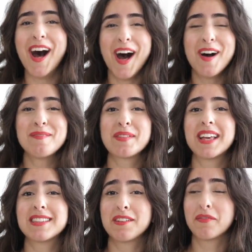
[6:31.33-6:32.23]

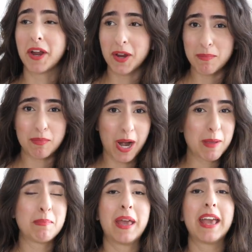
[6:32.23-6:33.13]
It's a very
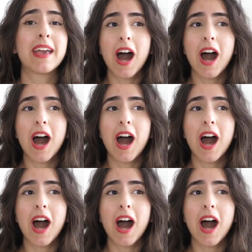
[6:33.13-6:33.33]
bright pink.